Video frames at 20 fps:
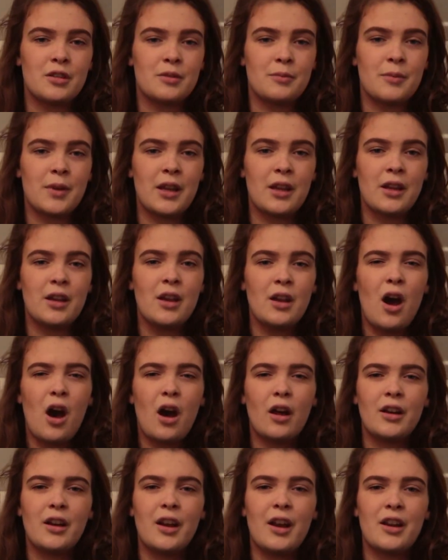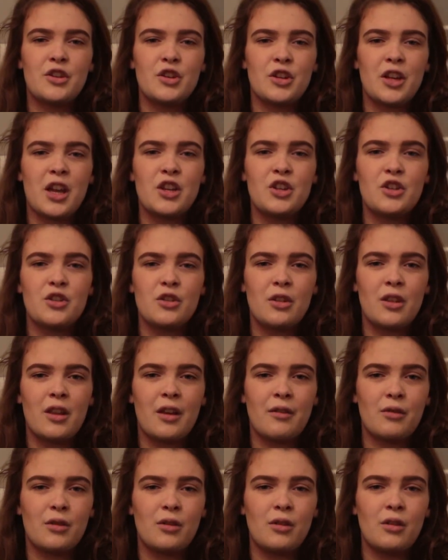as me on an educational
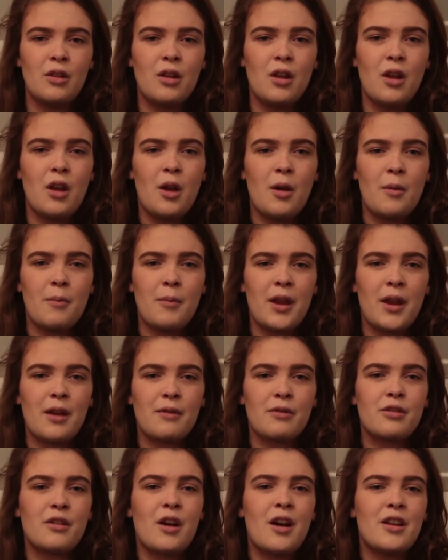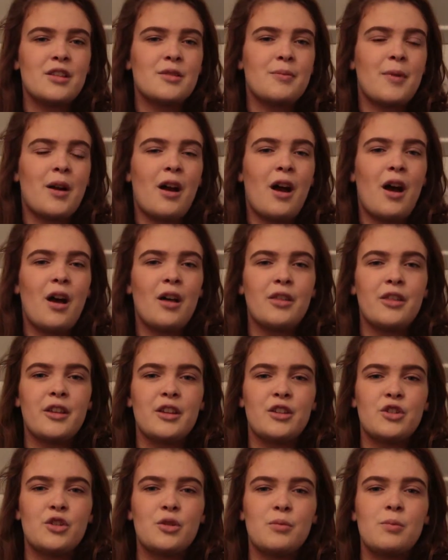level may have thoughts about how
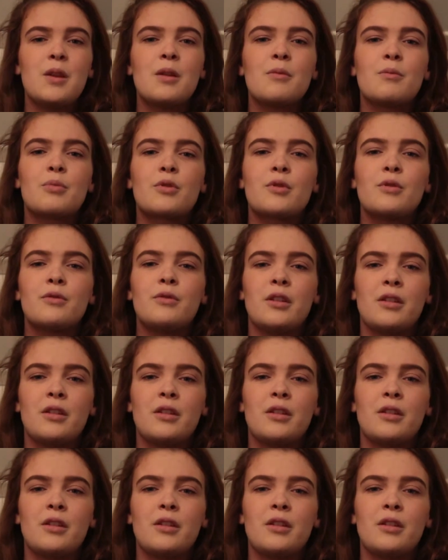things should be improved